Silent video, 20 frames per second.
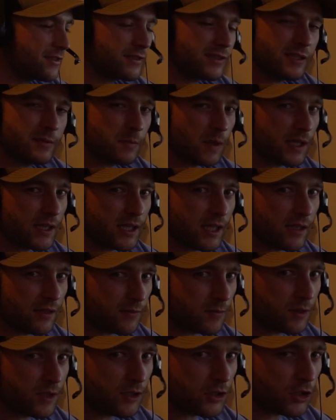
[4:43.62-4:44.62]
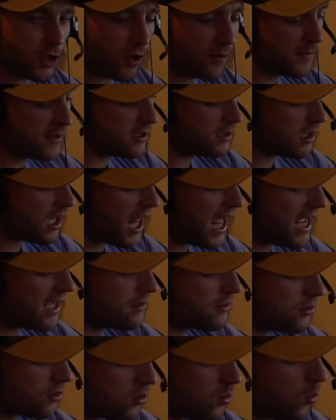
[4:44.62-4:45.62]
seem like the sharpness
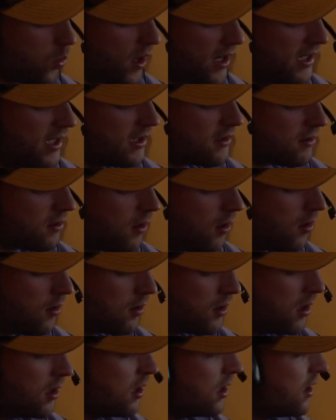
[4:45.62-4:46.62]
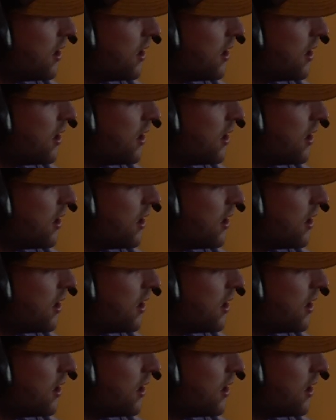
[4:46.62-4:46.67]
lasts quite as long.